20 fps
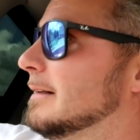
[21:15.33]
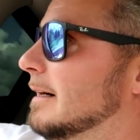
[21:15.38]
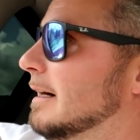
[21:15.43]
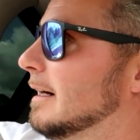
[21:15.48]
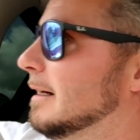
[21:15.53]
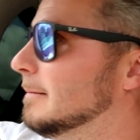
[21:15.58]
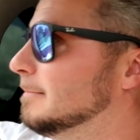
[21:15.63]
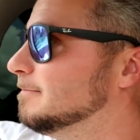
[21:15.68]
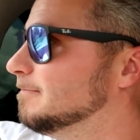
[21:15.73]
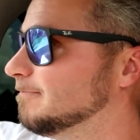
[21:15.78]

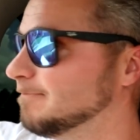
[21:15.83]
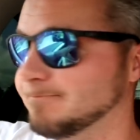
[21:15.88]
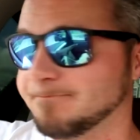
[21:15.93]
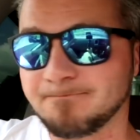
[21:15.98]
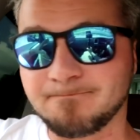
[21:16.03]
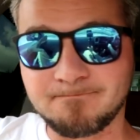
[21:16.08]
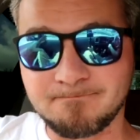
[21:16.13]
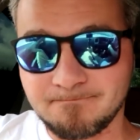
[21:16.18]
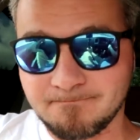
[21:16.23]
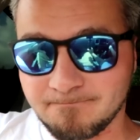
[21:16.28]
Um,
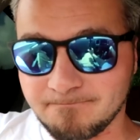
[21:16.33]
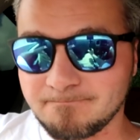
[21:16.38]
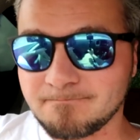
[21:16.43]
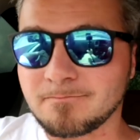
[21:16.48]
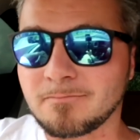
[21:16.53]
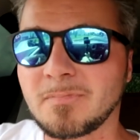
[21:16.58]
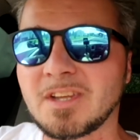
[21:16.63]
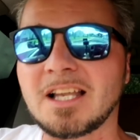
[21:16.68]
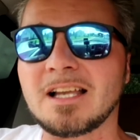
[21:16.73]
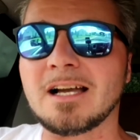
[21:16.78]

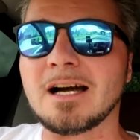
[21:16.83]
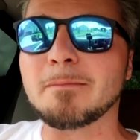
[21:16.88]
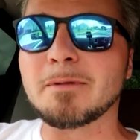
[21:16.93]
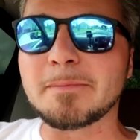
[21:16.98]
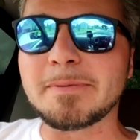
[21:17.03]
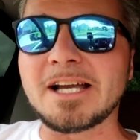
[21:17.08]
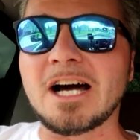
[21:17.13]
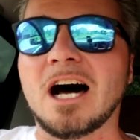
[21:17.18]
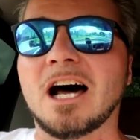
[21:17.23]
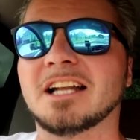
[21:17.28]
I'm
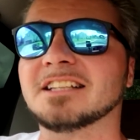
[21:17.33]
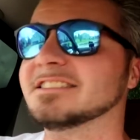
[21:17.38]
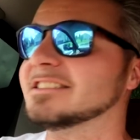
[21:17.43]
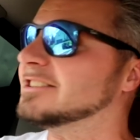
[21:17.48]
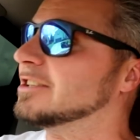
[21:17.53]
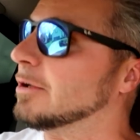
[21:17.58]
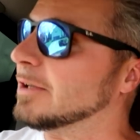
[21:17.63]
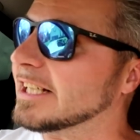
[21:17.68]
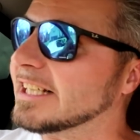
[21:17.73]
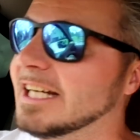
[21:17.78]
going to be honest,
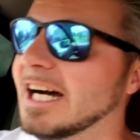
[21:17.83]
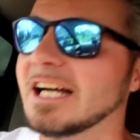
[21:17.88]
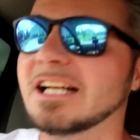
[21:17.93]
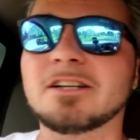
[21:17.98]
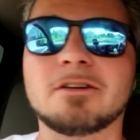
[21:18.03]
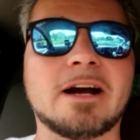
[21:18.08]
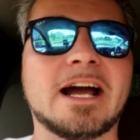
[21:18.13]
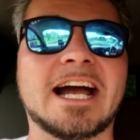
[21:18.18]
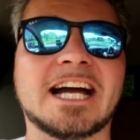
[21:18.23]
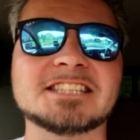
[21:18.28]
it's only
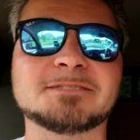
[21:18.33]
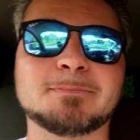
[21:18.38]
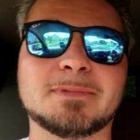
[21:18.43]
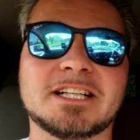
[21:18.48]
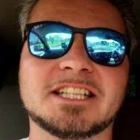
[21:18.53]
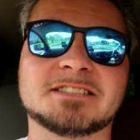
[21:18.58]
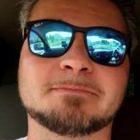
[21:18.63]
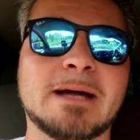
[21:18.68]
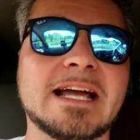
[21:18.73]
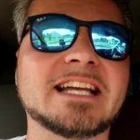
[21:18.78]
cutting grass,
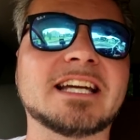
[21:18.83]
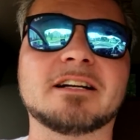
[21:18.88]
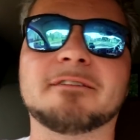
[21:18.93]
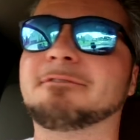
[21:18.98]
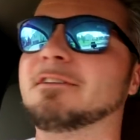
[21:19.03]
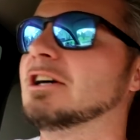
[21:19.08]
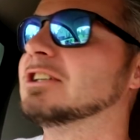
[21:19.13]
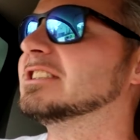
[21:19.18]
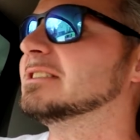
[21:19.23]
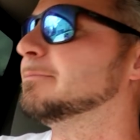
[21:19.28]
but it's making
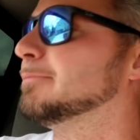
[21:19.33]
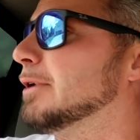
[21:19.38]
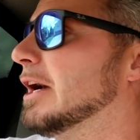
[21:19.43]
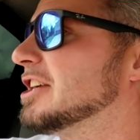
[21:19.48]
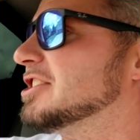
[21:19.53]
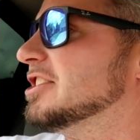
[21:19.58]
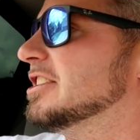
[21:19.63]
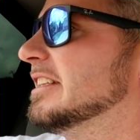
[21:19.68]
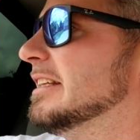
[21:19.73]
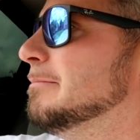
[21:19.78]
a first
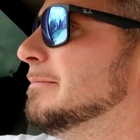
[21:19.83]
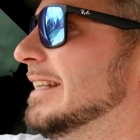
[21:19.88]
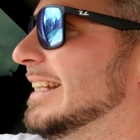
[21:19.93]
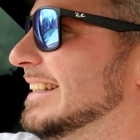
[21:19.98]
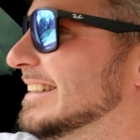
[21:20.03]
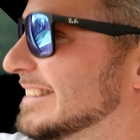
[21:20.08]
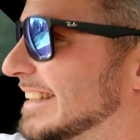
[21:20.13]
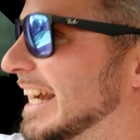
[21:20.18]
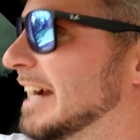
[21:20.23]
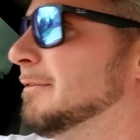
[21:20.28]
impression that
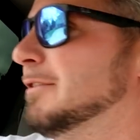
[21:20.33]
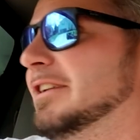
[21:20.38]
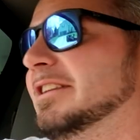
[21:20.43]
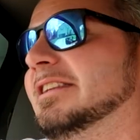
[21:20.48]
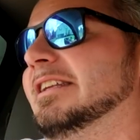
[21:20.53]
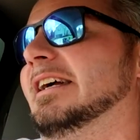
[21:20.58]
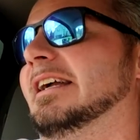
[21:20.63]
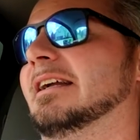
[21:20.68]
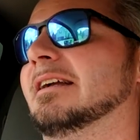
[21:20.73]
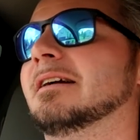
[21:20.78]
means
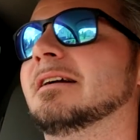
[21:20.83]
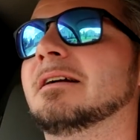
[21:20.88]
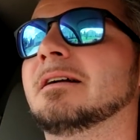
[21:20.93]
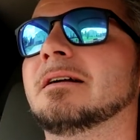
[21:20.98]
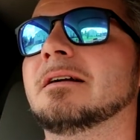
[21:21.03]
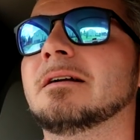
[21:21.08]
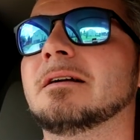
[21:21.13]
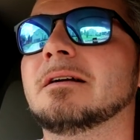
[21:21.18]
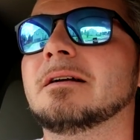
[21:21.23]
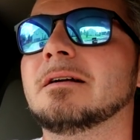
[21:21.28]
everything.
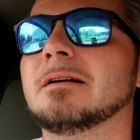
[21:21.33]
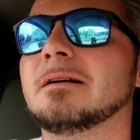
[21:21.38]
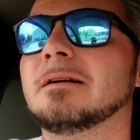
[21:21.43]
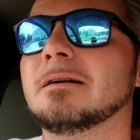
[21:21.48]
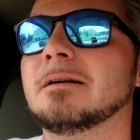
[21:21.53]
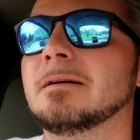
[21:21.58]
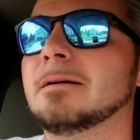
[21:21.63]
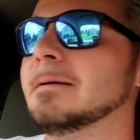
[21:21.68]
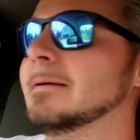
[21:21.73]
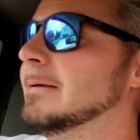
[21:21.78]

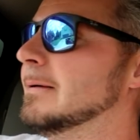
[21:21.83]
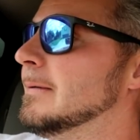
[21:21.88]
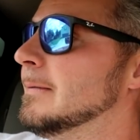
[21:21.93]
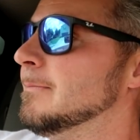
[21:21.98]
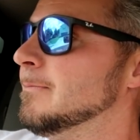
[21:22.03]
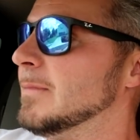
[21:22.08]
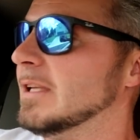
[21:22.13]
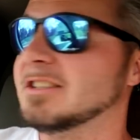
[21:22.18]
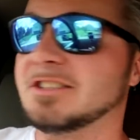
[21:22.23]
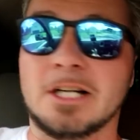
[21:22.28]

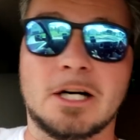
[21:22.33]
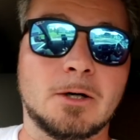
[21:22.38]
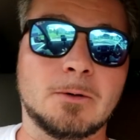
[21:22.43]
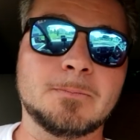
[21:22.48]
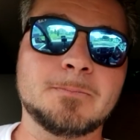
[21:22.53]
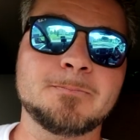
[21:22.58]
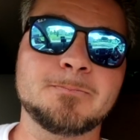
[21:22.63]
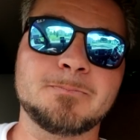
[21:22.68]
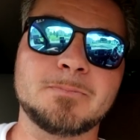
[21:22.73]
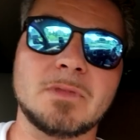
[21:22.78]

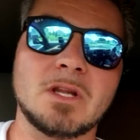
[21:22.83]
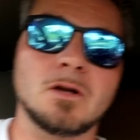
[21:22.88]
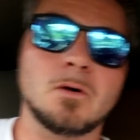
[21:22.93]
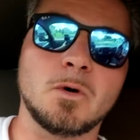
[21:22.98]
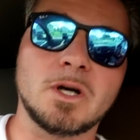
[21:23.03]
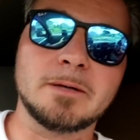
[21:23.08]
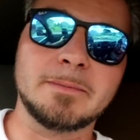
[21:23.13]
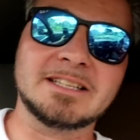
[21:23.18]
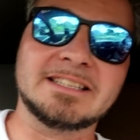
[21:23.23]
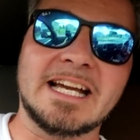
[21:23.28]
So
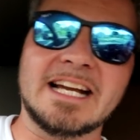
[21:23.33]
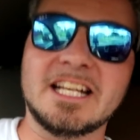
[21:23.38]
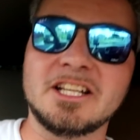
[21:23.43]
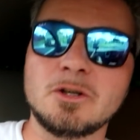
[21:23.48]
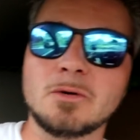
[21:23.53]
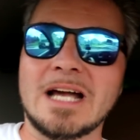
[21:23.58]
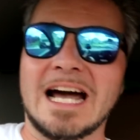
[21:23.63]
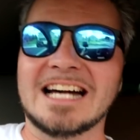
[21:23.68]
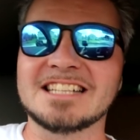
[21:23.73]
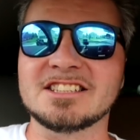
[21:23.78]
we're going to be
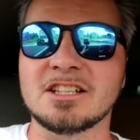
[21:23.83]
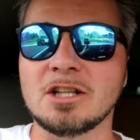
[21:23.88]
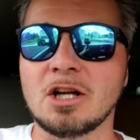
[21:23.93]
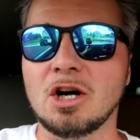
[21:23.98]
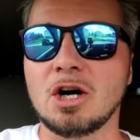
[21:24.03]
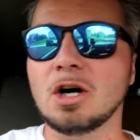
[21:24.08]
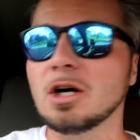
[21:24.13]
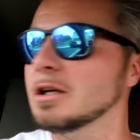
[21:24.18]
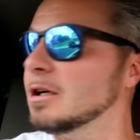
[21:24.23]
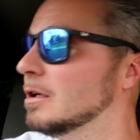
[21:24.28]
taking you guys
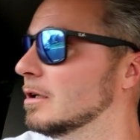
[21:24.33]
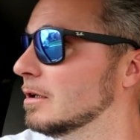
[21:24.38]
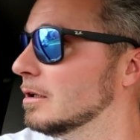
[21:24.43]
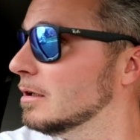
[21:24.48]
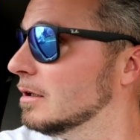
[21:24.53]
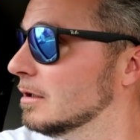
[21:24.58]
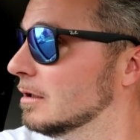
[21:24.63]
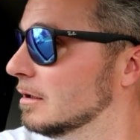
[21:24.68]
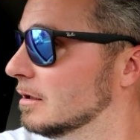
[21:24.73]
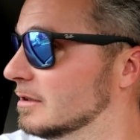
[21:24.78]
along
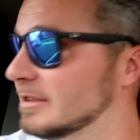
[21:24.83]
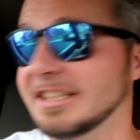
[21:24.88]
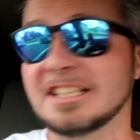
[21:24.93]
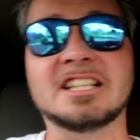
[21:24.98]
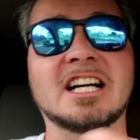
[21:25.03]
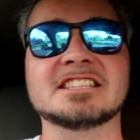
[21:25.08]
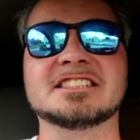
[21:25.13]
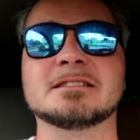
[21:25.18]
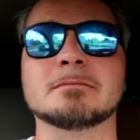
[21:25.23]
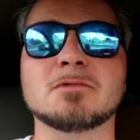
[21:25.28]

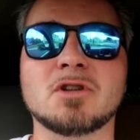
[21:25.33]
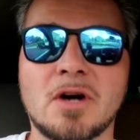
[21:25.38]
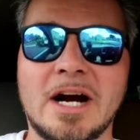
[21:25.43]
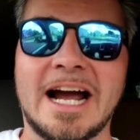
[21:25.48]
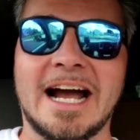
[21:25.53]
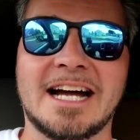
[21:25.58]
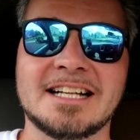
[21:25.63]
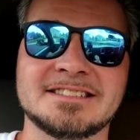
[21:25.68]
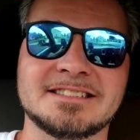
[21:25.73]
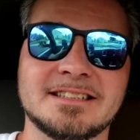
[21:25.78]
to cut some
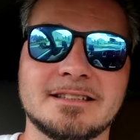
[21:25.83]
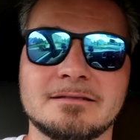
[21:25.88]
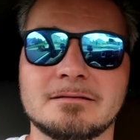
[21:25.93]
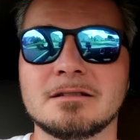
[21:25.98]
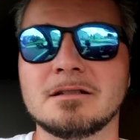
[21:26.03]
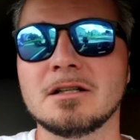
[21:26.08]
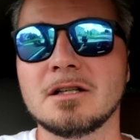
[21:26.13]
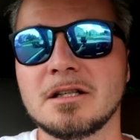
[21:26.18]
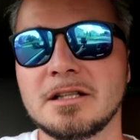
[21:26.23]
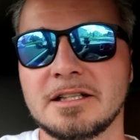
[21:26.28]
grass,
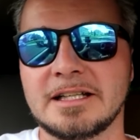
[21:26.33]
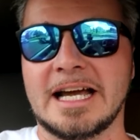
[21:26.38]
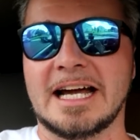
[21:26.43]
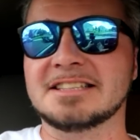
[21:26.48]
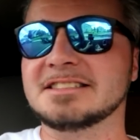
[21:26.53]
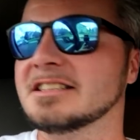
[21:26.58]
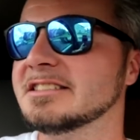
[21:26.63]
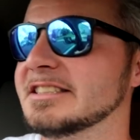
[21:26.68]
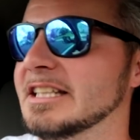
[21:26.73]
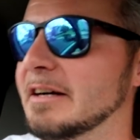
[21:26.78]
and you
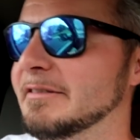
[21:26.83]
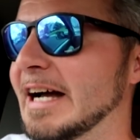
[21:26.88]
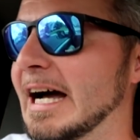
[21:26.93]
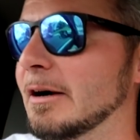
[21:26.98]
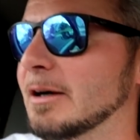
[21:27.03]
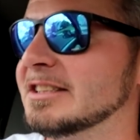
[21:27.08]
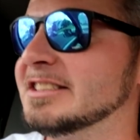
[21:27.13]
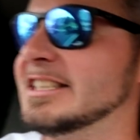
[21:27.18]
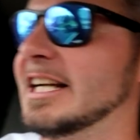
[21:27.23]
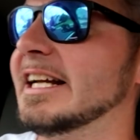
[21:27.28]
ask yourself,
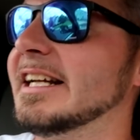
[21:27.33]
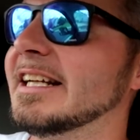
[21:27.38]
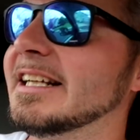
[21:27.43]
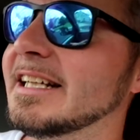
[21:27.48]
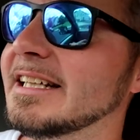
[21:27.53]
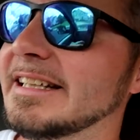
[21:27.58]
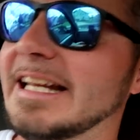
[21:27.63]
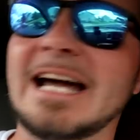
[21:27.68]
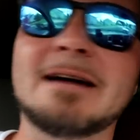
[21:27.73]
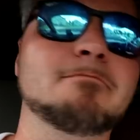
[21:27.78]
how
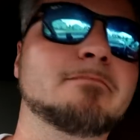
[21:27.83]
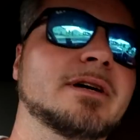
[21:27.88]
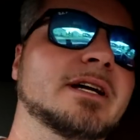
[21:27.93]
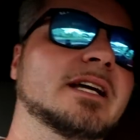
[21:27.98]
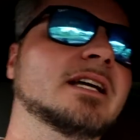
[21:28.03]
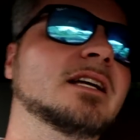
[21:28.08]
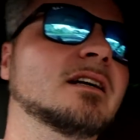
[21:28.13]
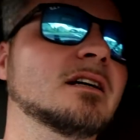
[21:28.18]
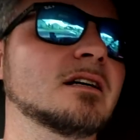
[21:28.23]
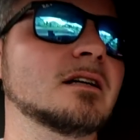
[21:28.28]
exciting can that
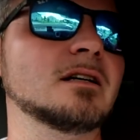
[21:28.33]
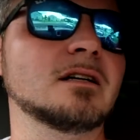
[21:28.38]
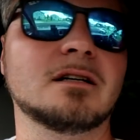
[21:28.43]
be?